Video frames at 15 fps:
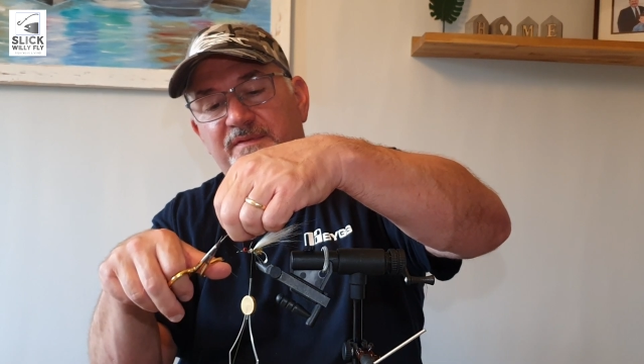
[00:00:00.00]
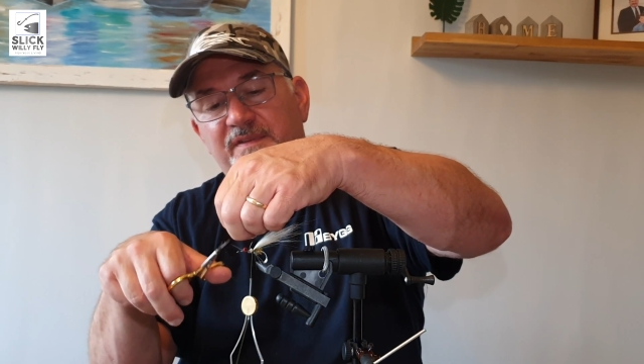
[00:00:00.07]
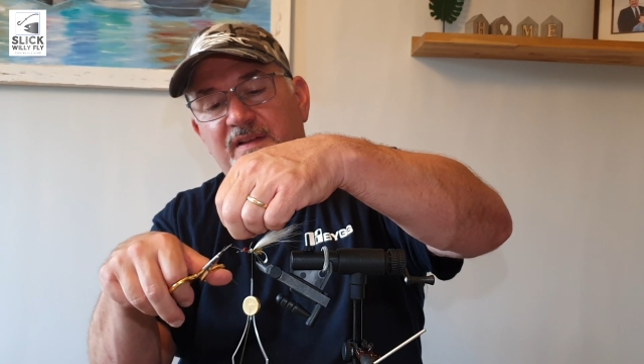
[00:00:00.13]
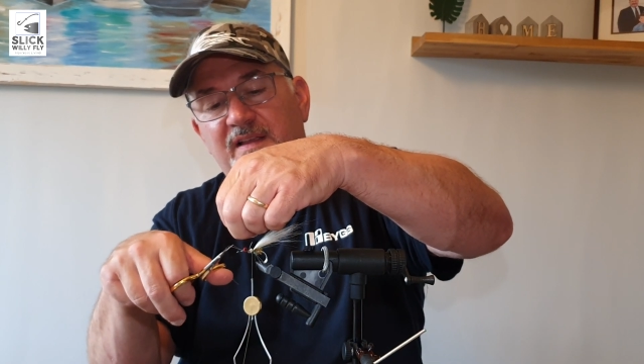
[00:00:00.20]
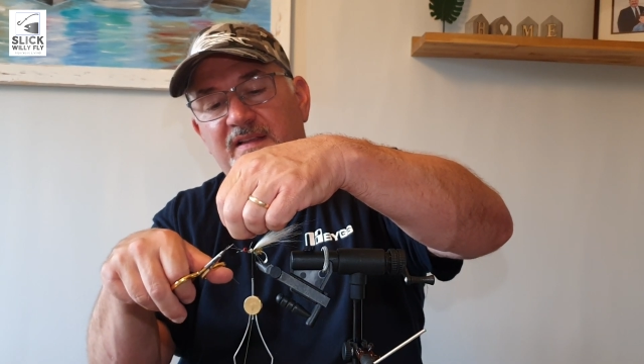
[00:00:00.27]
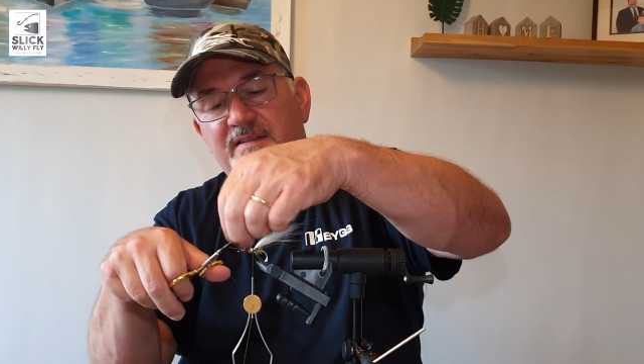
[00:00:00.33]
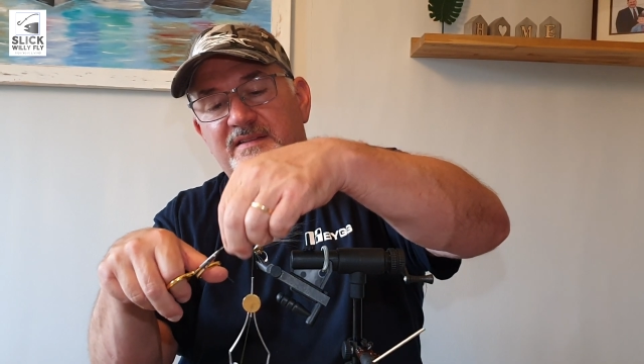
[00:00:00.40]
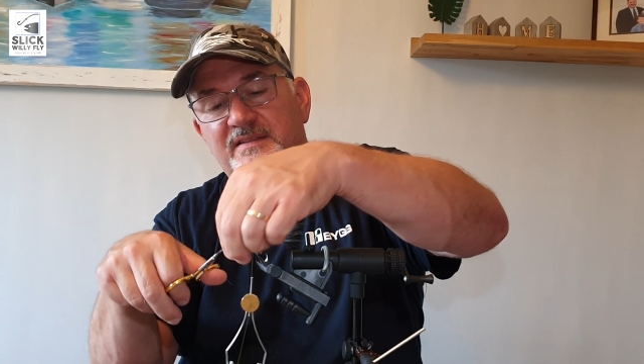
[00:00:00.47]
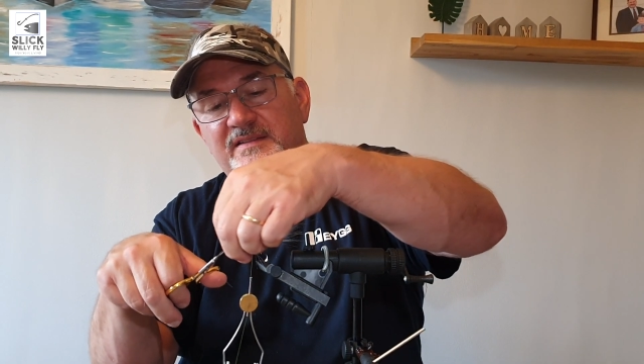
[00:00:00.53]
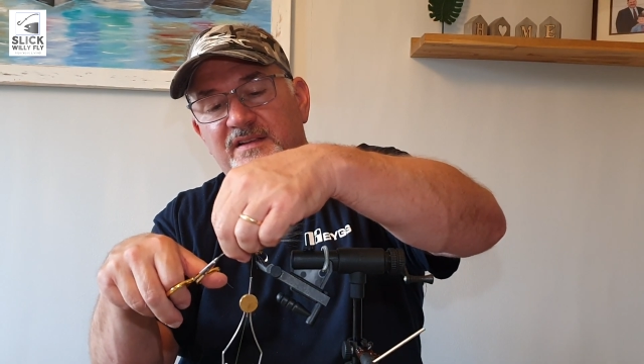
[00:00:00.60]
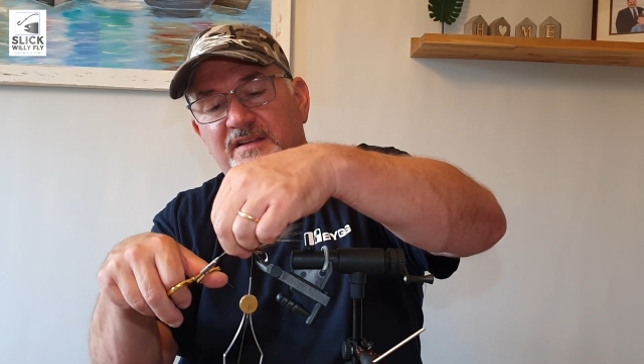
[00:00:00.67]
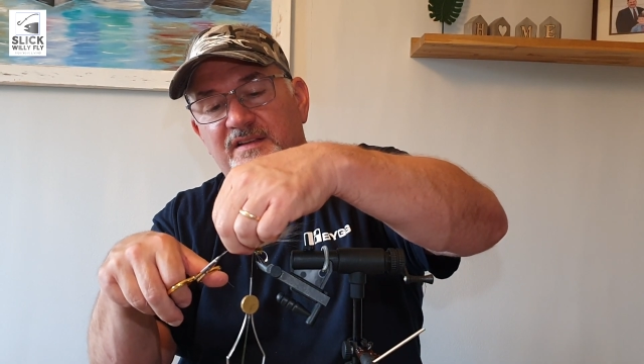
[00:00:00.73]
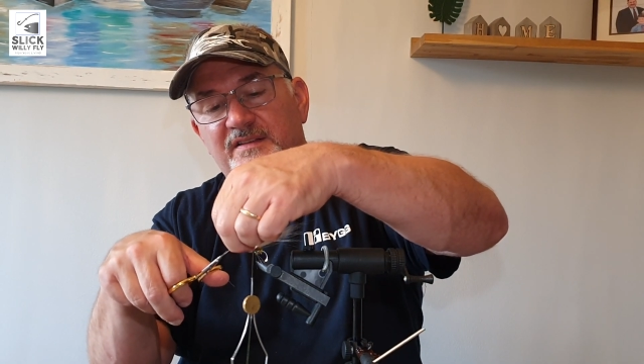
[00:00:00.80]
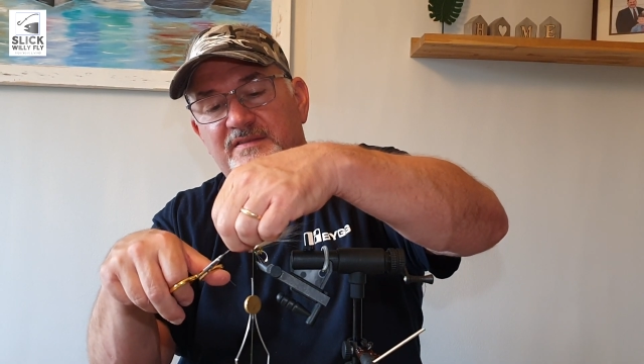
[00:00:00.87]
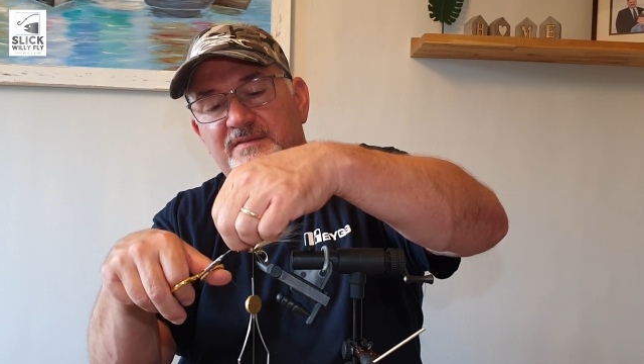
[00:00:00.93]
flies. It's
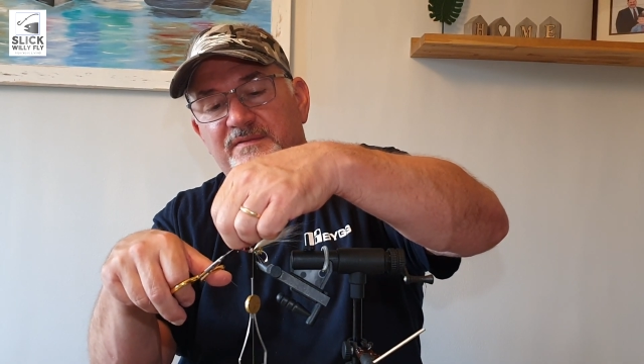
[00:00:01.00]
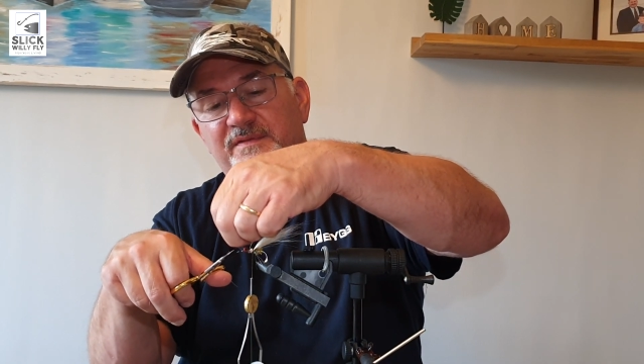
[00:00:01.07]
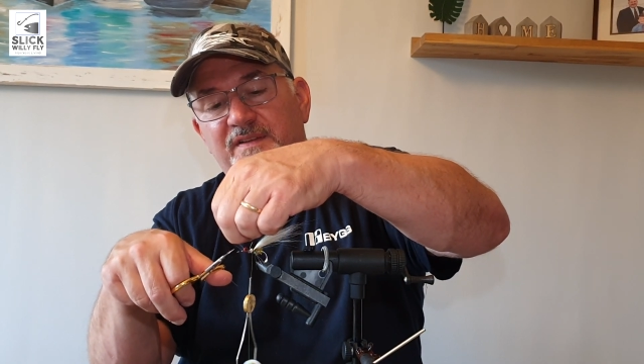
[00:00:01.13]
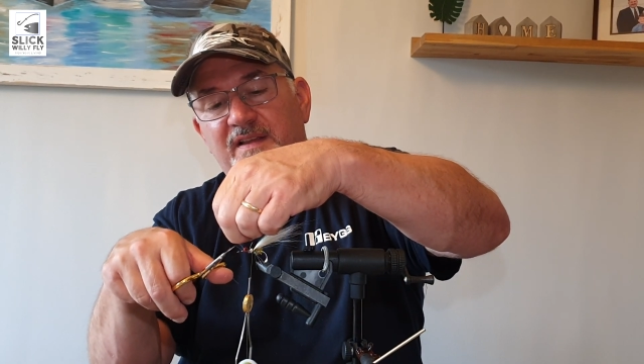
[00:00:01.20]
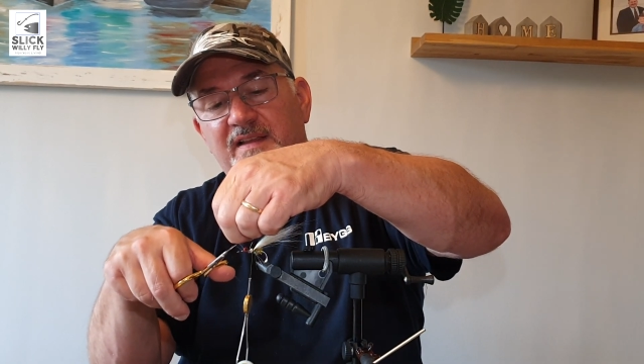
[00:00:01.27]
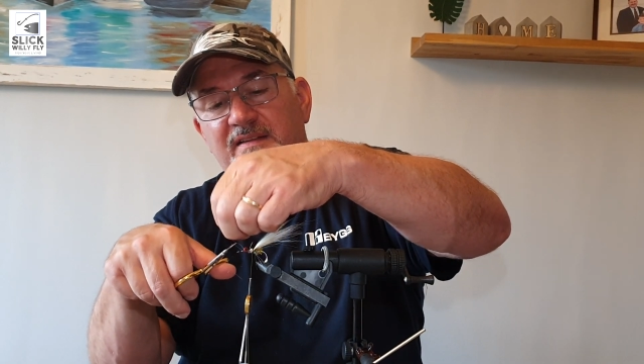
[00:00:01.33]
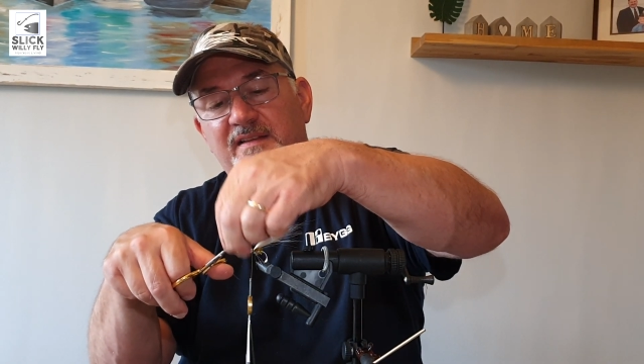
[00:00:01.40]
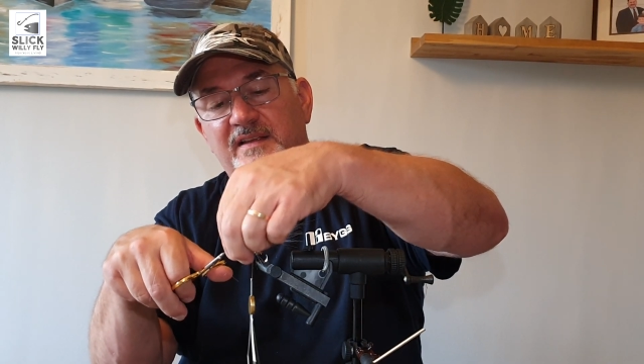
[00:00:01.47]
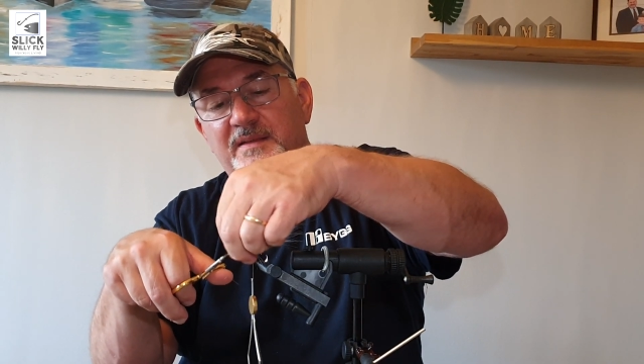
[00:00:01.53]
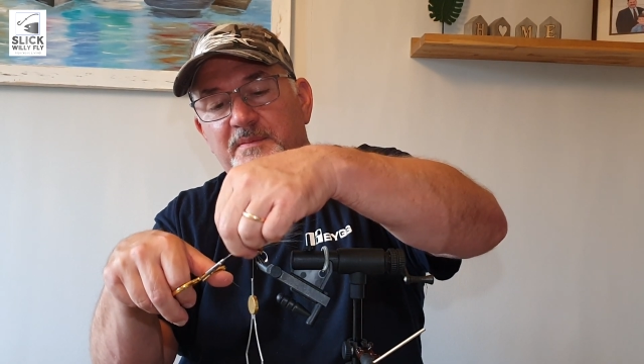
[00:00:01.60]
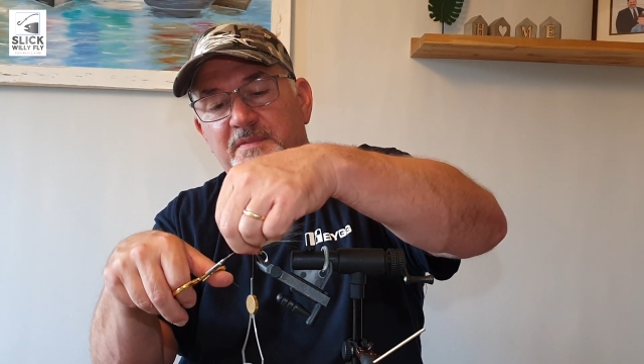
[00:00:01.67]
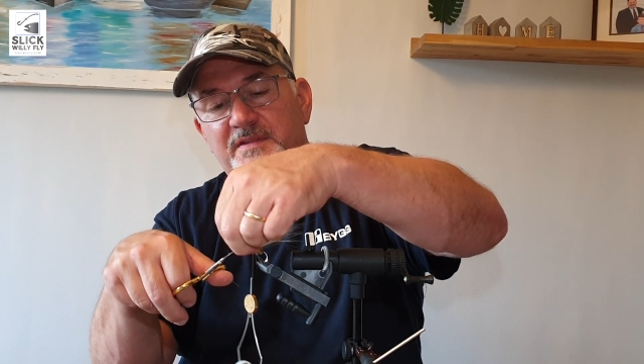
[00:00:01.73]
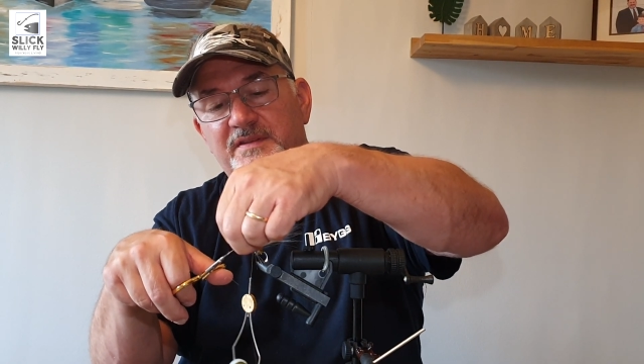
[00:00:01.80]
awesome fly tying